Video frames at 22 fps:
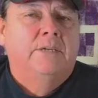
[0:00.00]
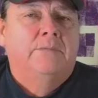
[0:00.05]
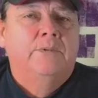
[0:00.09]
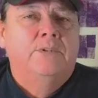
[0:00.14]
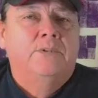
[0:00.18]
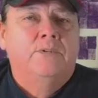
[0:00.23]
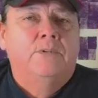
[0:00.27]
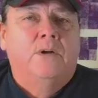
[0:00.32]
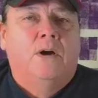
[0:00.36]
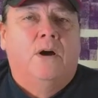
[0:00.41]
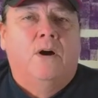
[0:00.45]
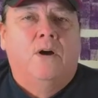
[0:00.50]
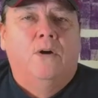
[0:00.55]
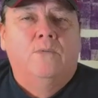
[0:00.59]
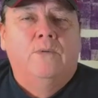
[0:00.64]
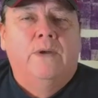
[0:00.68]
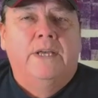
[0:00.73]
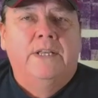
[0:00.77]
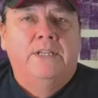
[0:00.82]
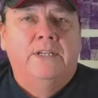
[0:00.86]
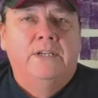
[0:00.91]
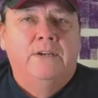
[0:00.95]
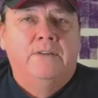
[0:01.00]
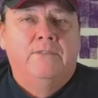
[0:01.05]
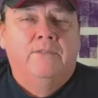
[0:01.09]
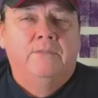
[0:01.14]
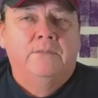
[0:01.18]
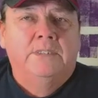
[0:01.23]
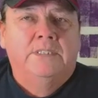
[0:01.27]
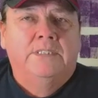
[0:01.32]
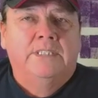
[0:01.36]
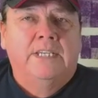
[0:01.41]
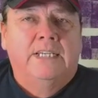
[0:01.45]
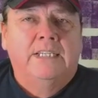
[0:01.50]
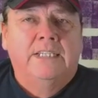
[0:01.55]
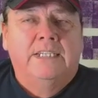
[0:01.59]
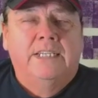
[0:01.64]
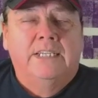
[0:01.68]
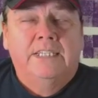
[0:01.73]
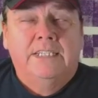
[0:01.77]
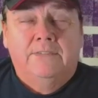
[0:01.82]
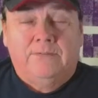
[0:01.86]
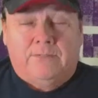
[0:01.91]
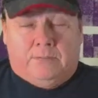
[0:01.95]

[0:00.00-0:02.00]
and we do it all right here from the Seneca,